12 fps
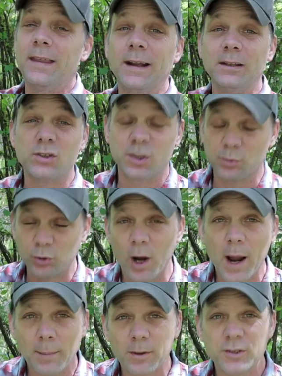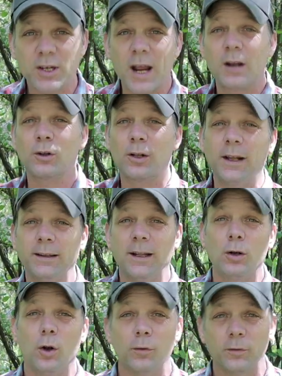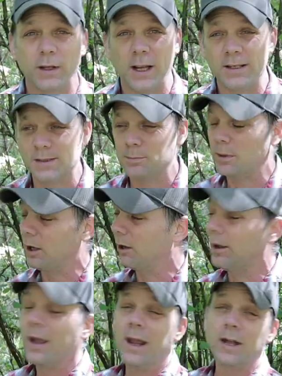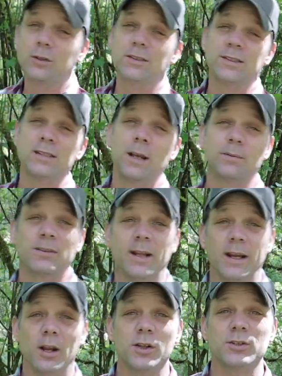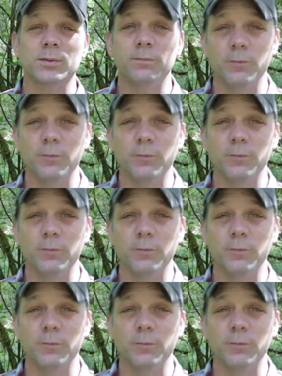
then subscribe to the channel, click that notification bell, and you can stay up to date on some